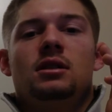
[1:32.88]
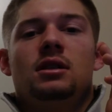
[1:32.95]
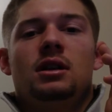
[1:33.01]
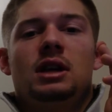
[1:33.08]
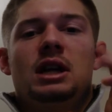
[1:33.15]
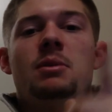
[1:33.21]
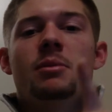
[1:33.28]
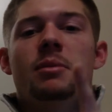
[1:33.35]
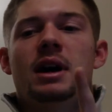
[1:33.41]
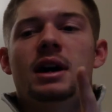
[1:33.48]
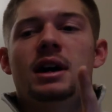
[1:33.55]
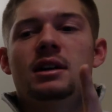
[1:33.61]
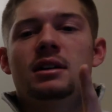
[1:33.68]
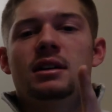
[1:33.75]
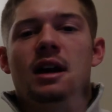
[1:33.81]
keep in
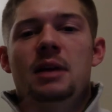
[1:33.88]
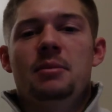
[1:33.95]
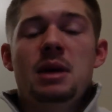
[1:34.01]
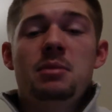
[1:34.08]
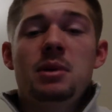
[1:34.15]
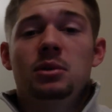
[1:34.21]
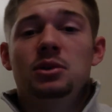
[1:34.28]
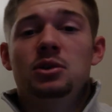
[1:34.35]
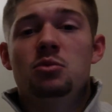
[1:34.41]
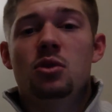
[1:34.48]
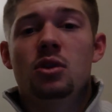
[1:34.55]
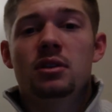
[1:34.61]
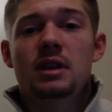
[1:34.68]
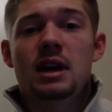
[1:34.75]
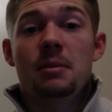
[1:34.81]
mind, I might be able to do more
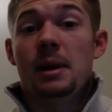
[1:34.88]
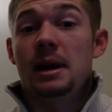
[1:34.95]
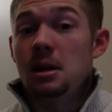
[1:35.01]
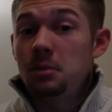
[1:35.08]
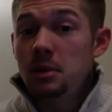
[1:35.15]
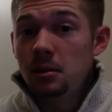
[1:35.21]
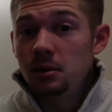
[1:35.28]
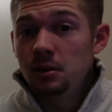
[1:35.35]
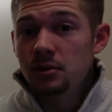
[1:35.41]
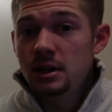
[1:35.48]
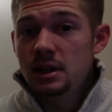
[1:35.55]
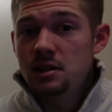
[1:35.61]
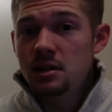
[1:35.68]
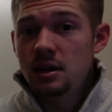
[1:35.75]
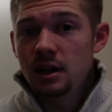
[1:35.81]
than that, I might not be able to
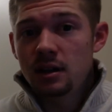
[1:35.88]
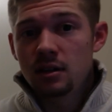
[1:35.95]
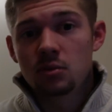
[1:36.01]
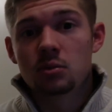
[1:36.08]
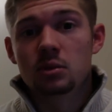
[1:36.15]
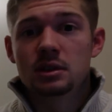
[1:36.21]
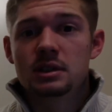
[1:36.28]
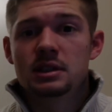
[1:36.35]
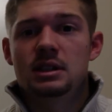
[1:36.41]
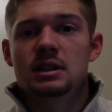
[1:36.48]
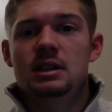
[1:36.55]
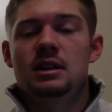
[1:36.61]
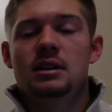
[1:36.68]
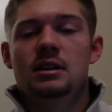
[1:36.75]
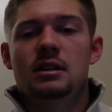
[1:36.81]
reach that, we'll
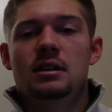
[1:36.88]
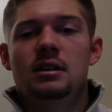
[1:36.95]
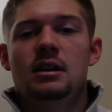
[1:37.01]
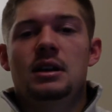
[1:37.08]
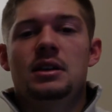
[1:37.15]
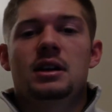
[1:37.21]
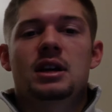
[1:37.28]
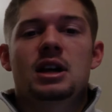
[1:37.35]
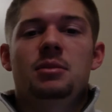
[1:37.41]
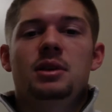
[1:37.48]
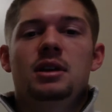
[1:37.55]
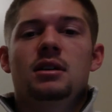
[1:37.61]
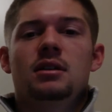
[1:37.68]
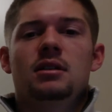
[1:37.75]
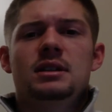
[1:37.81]
see in the
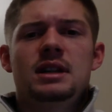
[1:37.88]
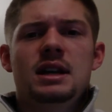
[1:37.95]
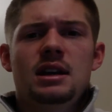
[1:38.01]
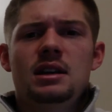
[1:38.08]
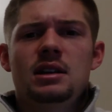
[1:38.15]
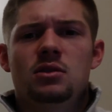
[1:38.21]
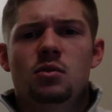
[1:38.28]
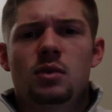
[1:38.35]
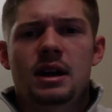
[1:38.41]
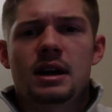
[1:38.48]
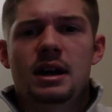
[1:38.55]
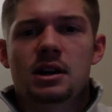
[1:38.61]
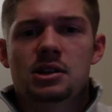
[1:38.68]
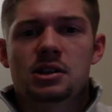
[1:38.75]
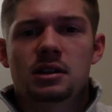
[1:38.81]
coming days when I
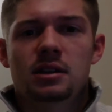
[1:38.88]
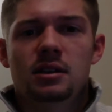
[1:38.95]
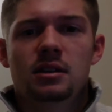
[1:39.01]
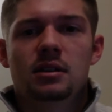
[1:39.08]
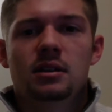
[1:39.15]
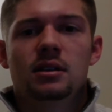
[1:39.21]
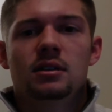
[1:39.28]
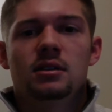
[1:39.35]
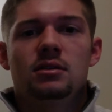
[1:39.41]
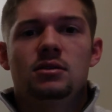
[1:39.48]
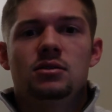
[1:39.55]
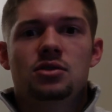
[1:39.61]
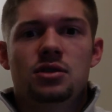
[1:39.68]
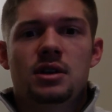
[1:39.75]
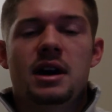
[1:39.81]
actually
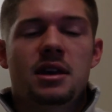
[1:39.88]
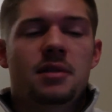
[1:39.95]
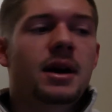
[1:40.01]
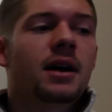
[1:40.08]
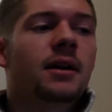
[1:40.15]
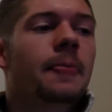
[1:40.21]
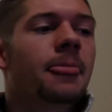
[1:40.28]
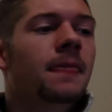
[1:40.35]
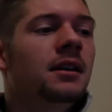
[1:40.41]
try them out.